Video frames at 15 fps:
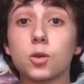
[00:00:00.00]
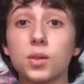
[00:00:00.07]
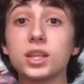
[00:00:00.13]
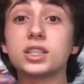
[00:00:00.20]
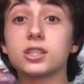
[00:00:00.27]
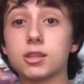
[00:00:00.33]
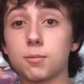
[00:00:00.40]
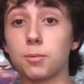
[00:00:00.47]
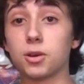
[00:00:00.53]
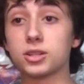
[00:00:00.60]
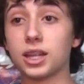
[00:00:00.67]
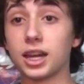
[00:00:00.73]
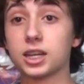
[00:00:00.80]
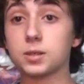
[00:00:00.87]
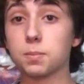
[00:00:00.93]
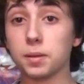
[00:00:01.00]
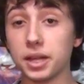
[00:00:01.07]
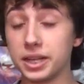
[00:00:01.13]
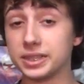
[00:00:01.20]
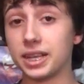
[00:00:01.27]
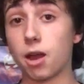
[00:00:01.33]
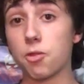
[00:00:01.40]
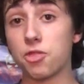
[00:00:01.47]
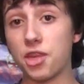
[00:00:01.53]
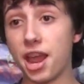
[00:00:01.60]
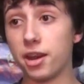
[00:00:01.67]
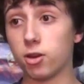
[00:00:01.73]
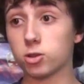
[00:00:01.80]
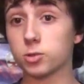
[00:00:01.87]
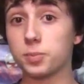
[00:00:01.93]
So this is the book that explains how
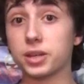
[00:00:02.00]
Thanos